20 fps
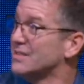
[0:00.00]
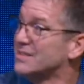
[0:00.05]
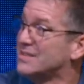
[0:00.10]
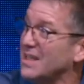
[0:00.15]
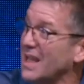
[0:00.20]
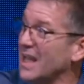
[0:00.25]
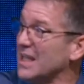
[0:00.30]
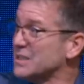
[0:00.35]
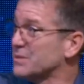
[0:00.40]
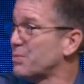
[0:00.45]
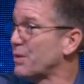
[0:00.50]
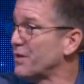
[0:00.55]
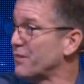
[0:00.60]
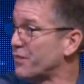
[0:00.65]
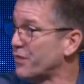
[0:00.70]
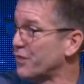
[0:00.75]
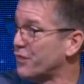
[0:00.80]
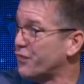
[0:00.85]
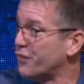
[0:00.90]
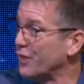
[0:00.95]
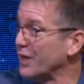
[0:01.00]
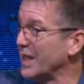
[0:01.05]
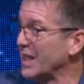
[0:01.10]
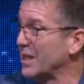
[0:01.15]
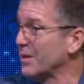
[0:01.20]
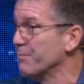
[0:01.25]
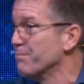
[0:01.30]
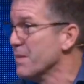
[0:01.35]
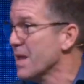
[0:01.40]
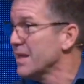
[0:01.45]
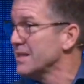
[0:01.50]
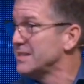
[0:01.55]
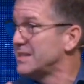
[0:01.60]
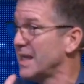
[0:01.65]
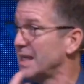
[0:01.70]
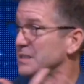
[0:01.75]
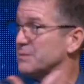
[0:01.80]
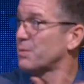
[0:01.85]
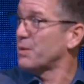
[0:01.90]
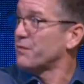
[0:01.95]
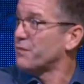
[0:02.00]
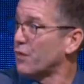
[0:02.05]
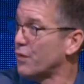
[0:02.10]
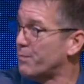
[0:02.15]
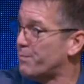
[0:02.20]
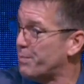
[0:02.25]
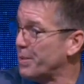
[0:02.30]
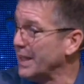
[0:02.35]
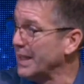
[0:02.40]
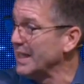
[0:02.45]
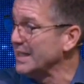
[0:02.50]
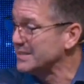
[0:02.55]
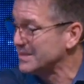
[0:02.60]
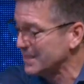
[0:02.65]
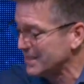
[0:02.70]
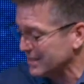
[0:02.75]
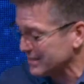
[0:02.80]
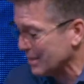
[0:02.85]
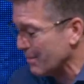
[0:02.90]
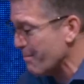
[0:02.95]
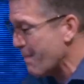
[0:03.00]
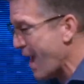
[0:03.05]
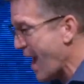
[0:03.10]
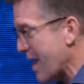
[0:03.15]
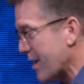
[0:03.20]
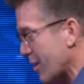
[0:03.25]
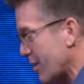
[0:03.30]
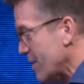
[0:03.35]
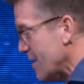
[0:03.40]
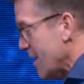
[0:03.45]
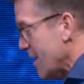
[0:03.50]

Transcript: desperate for freedom, desperate for peace. It doesn't matter